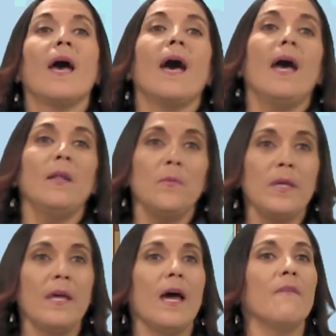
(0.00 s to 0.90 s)
and we
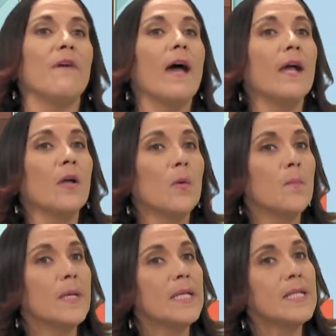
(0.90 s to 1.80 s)
have a
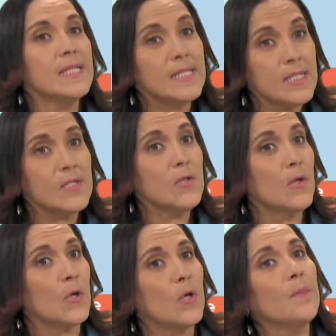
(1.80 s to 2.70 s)
convenience
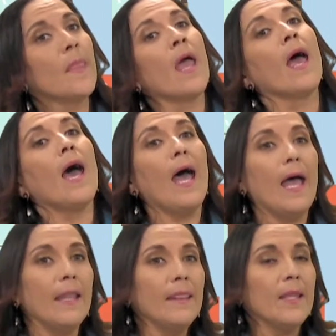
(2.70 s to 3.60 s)
store,
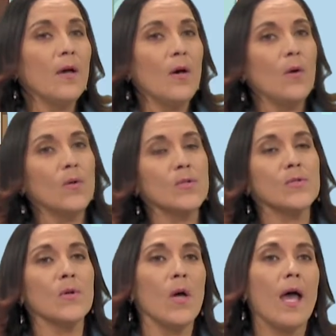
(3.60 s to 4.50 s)
and
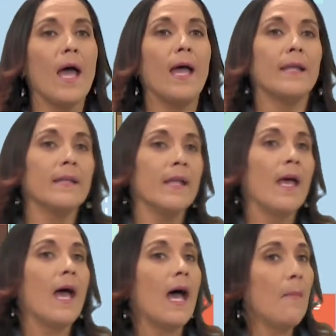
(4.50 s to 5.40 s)
also an
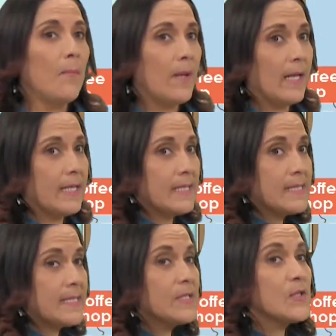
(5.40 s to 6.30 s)

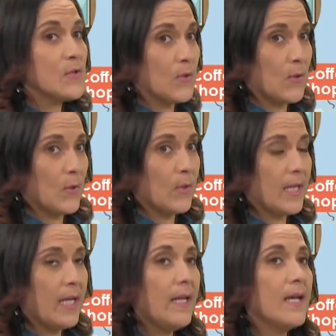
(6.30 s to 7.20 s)
appliance store,
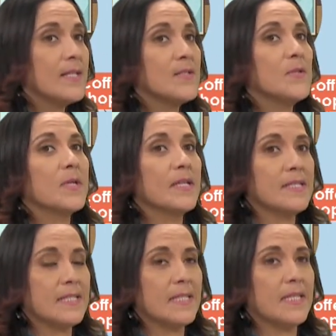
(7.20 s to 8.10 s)
okay, as you can
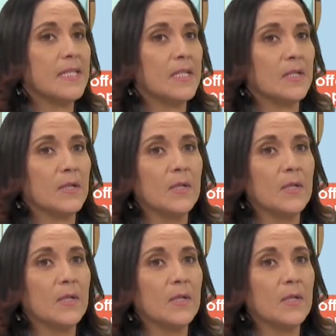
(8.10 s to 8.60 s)
see here.